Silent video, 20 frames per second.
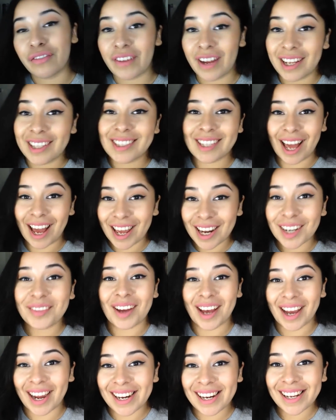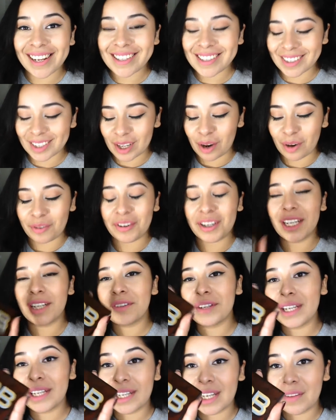face kind of highlight. So I
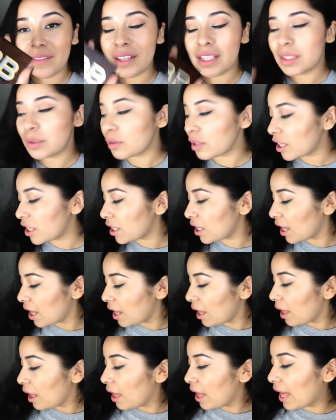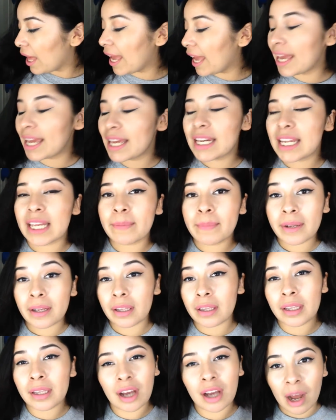really love this one. And
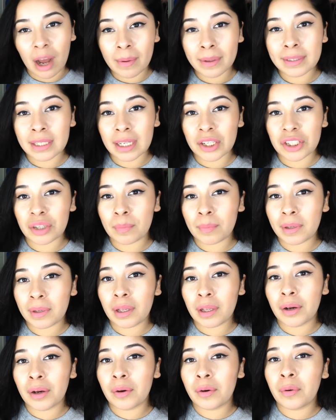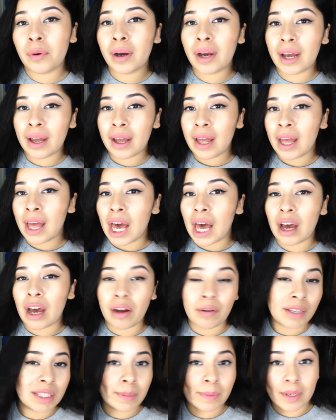in the comment section below, I
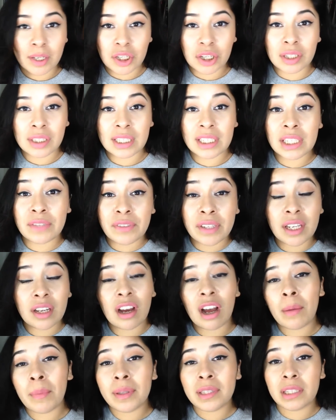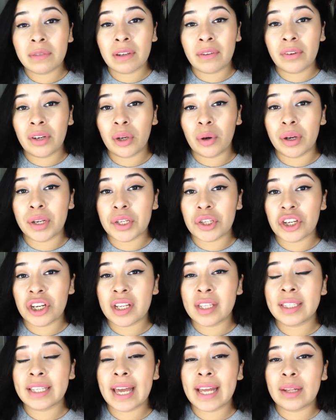always mention to leave any comments if you have any
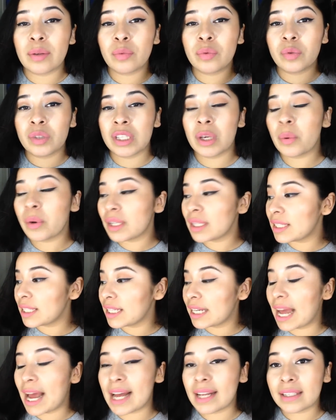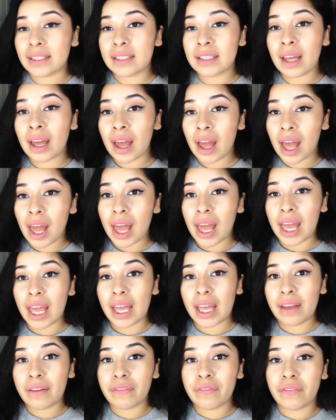questions, and someone did ask
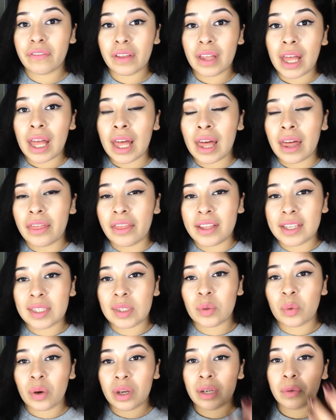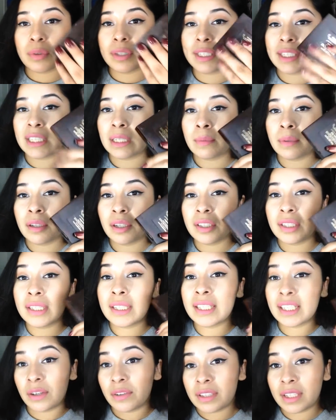if this one was similar to
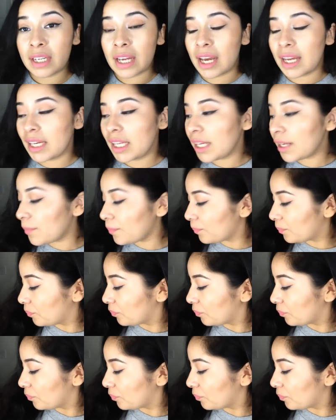Gilded Honey,